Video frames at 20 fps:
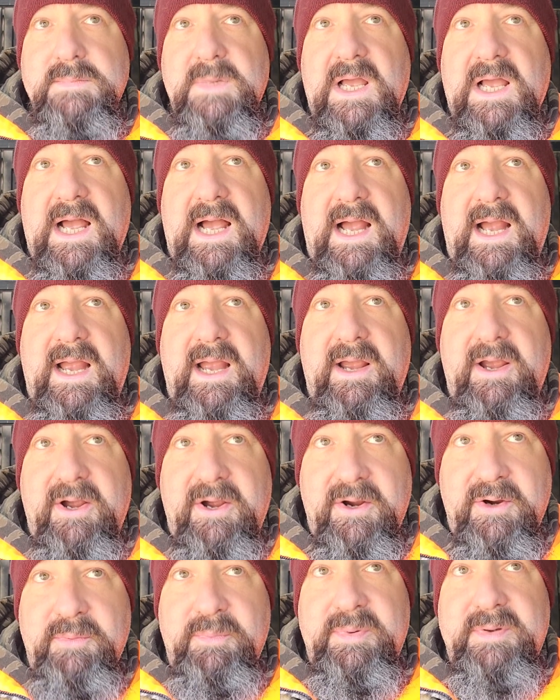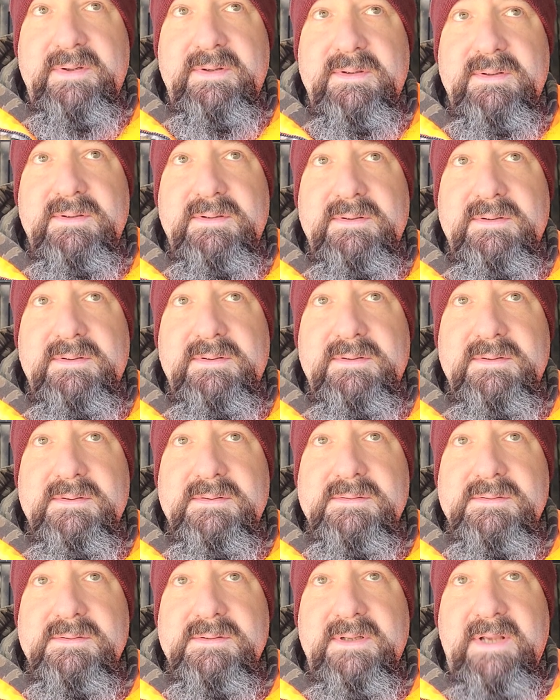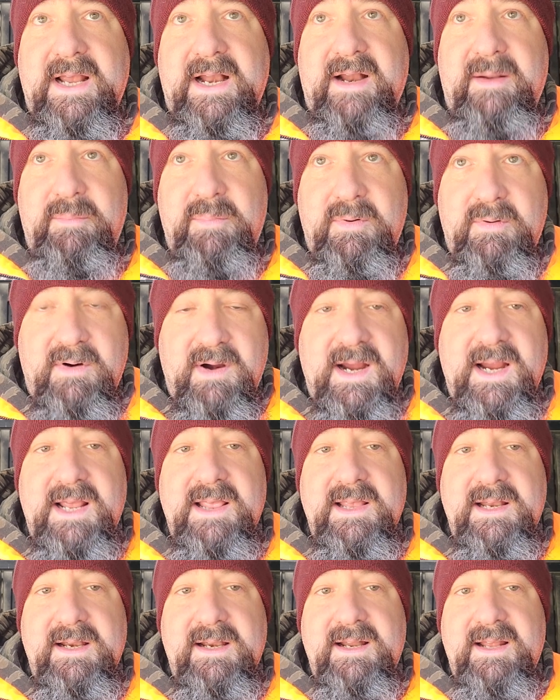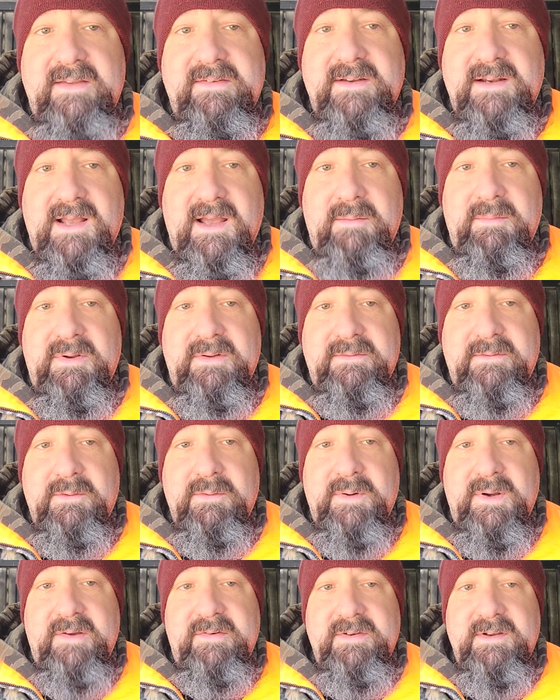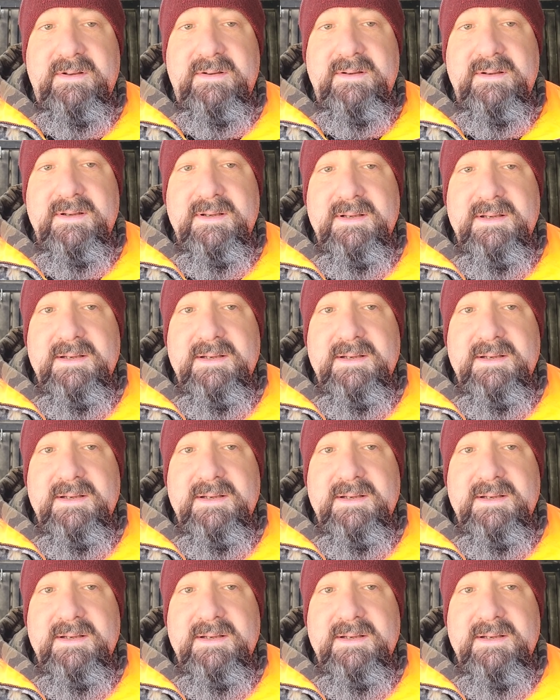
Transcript: I hope and I pray that it doesn't come to fruition.